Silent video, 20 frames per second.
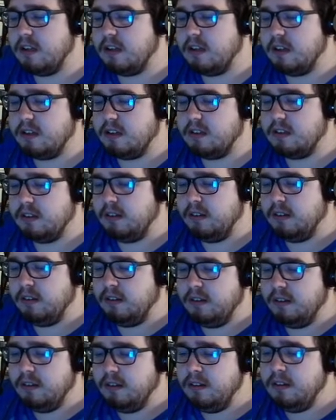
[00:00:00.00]

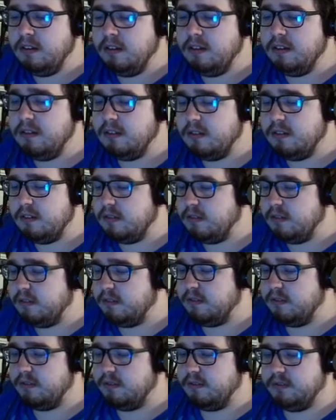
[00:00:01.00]

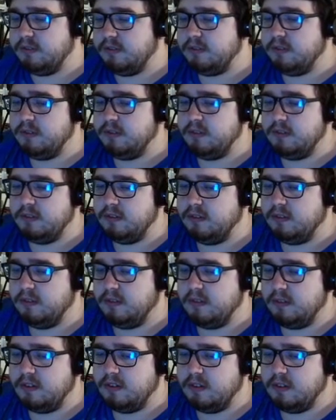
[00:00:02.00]
Nothing is said.